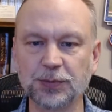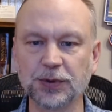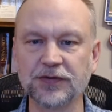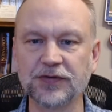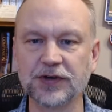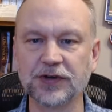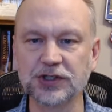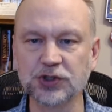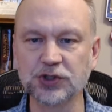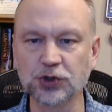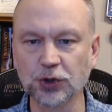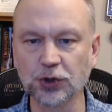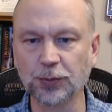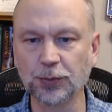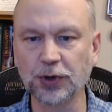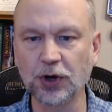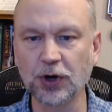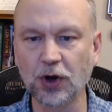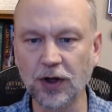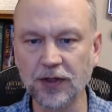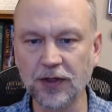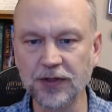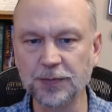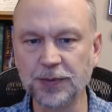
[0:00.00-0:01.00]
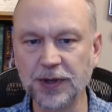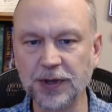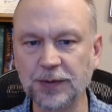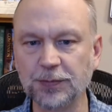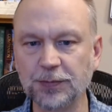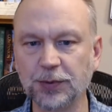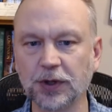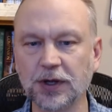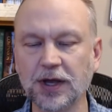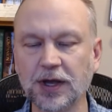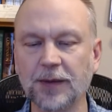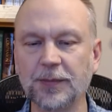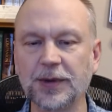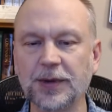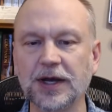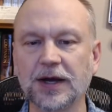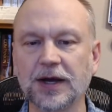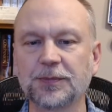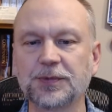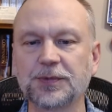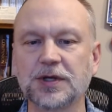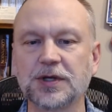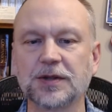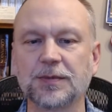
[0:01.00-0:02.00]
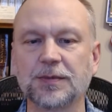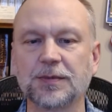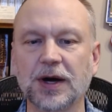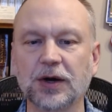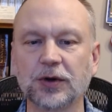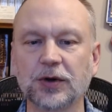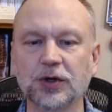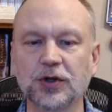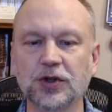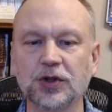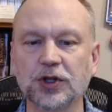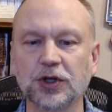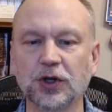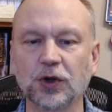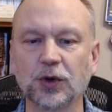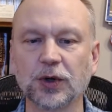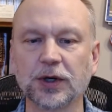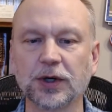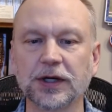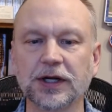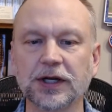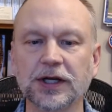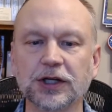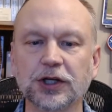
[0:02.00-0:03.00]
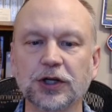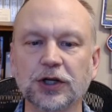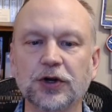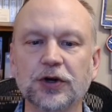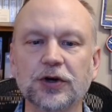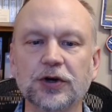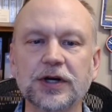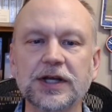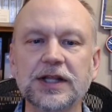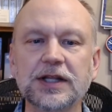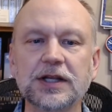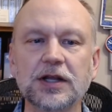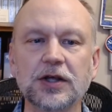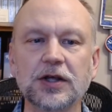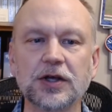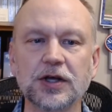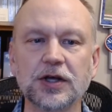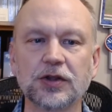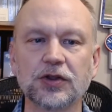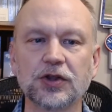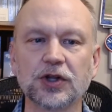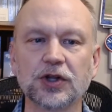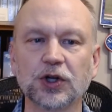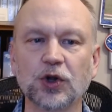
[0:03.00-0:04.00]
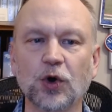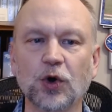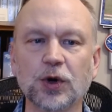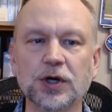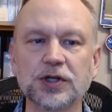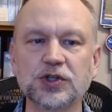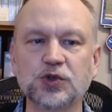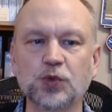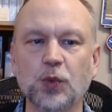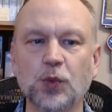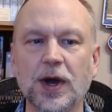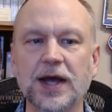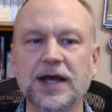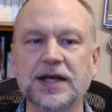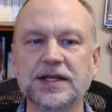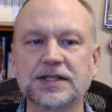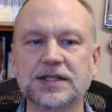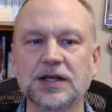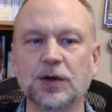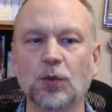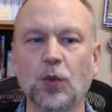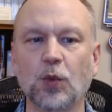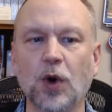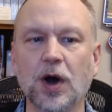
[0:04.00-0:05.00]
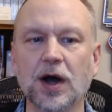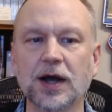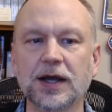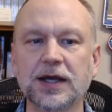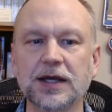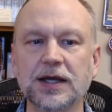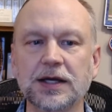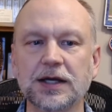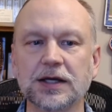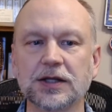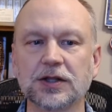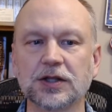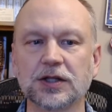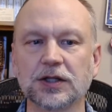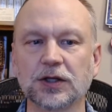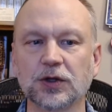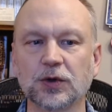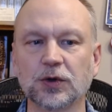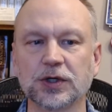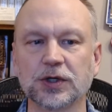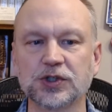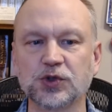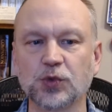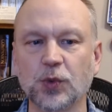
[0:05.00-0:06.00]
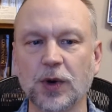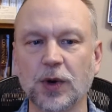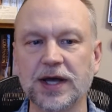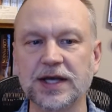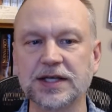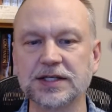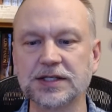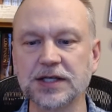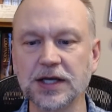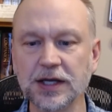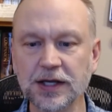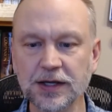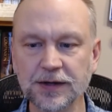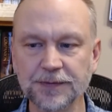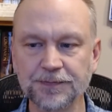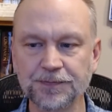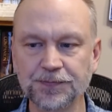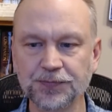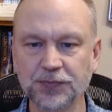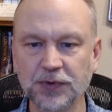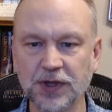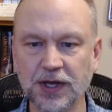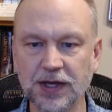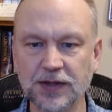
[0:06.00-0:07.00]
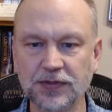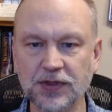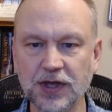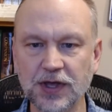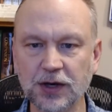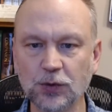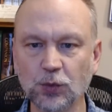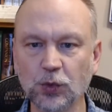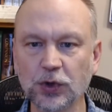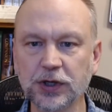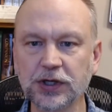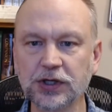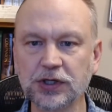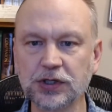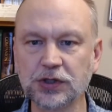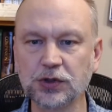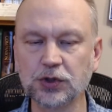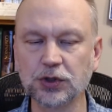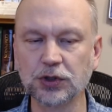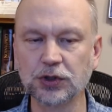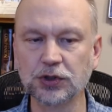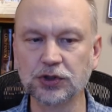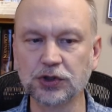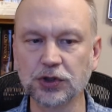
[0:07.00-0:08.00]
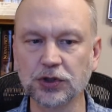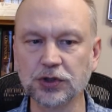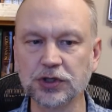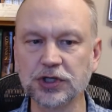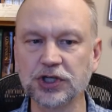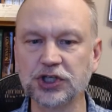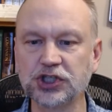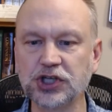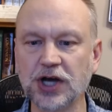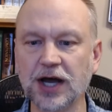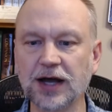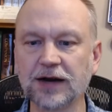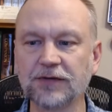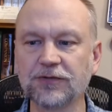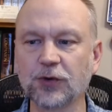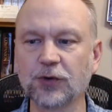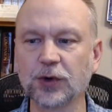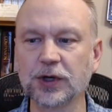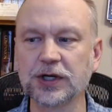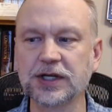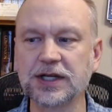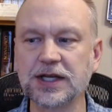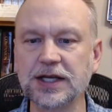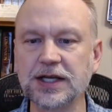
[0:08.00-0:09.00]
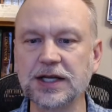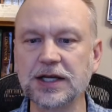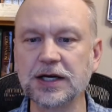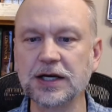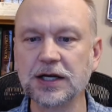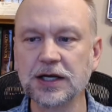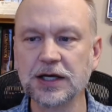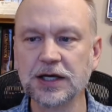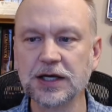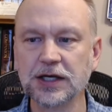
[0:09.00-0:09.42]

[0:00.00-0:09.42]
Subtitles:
of Israel, but all the people coming up to the mountain of the Lord and learning the Lord's ways and walking in the Lord's ways. And then we turn to John 14,